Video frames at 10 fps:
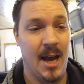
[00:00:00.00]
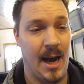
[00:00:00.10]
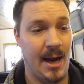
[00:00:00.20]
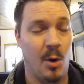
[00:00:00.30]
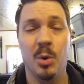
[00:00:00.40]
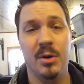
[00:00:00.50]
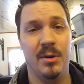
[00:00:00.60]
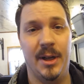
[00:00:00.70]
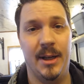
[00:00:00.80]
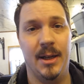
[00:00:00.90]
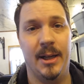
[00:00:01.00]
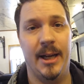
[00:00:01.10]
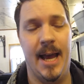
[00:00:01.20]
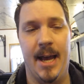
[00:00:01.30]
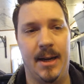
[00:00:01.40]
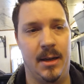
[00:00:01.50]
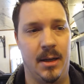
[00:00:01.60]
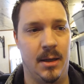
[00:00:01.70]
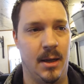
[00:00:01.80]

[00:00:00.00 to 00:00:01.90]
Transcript: I ordered it and